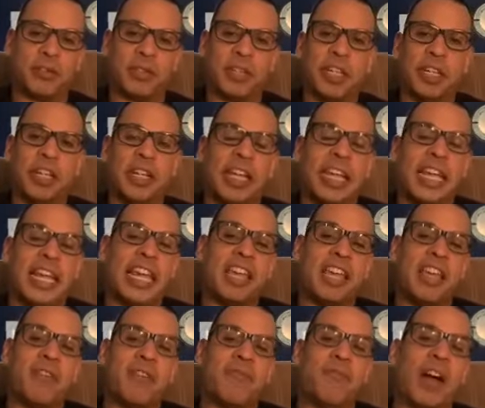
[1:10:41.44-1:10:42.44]
if
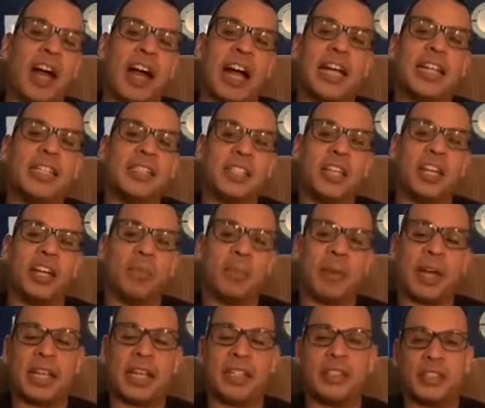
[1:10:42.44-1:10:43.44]
I tell my son,
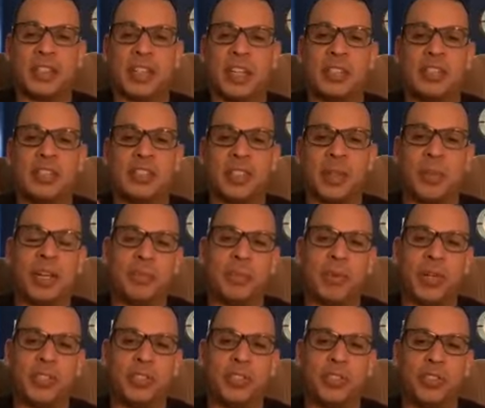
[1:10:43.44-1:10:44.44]
somebody punches you in
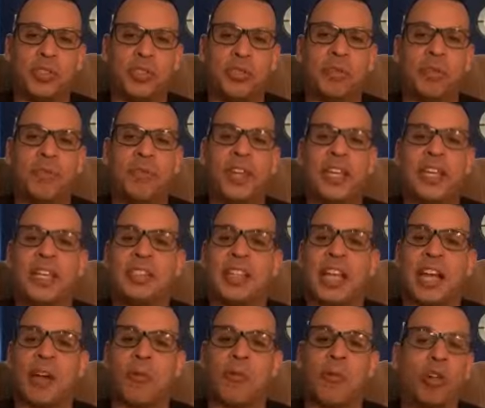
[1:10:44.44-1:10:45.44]
the face, I want
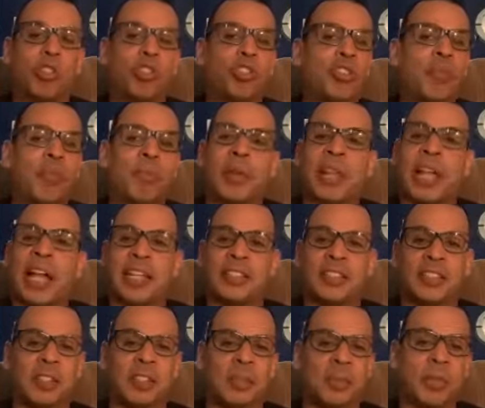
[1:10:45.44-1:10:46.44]
you to blast them.
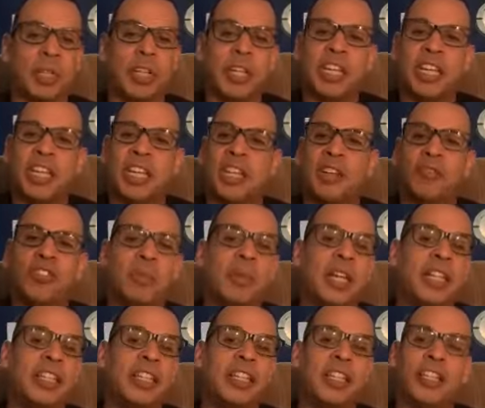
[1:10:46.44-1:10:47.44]
If somebody,
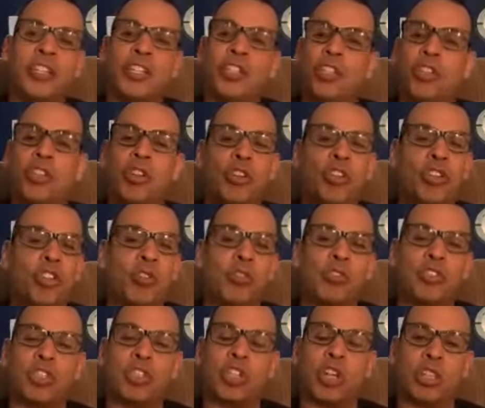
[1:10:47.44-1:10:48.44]
you know, you don't start the
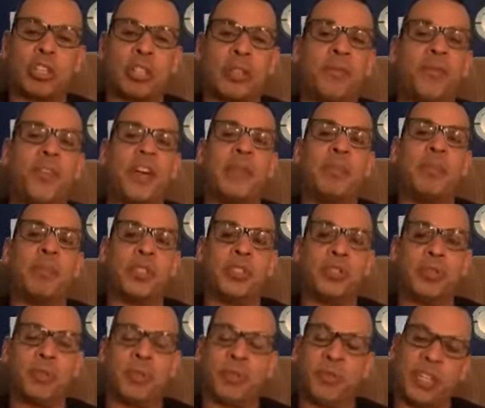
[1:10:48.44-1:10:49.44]
fight, but you finish
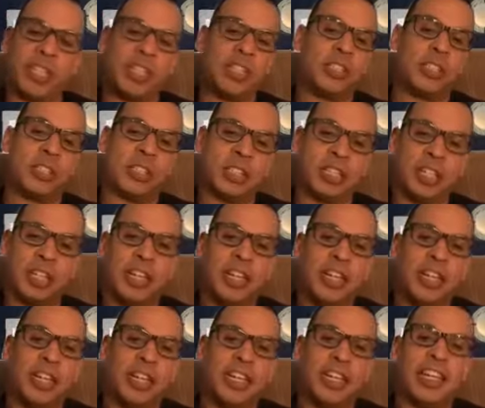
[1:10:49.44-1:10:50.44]
it.
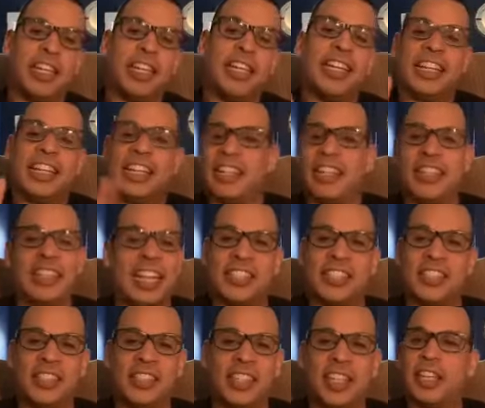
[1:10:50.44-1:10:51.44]
That's it.
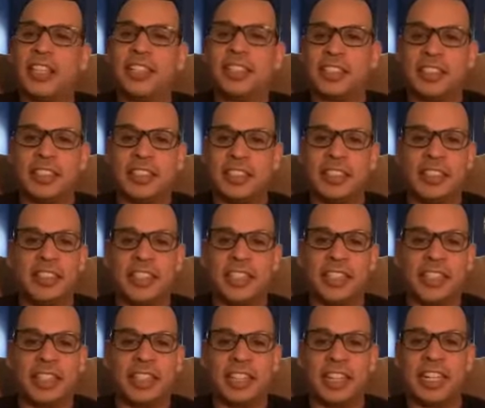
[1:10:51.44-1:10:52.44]
Like
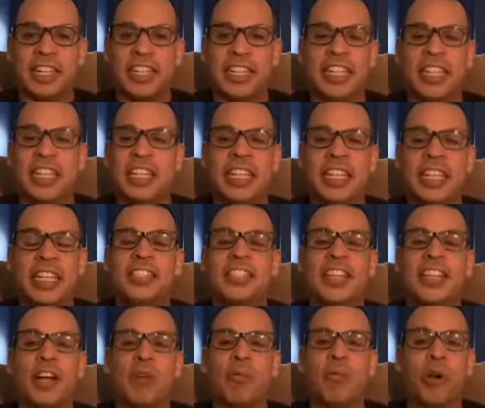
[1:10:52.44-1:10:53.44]
he, he he's not
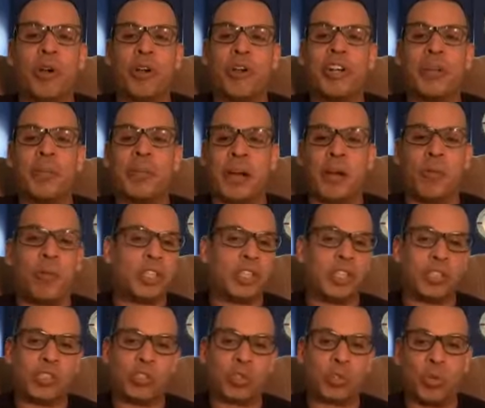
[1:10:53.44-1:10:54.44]
worrying about what the school
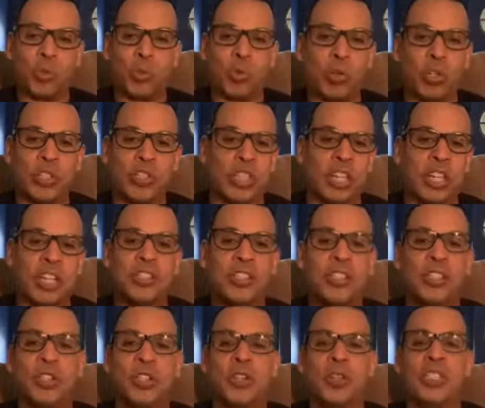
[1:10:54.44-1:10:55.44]
is going to do. He's not going
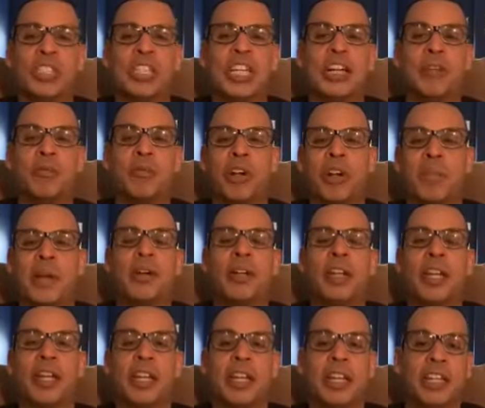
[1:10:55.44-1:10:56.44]
to worry about, you
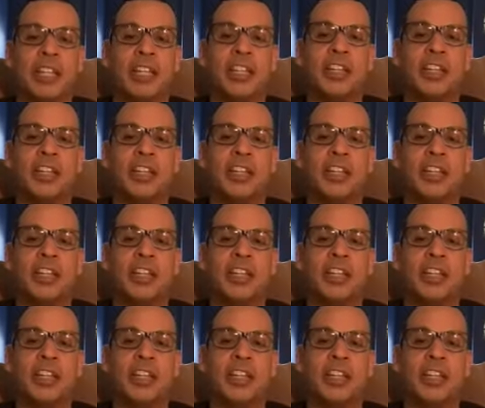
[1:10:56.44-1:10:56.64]
know,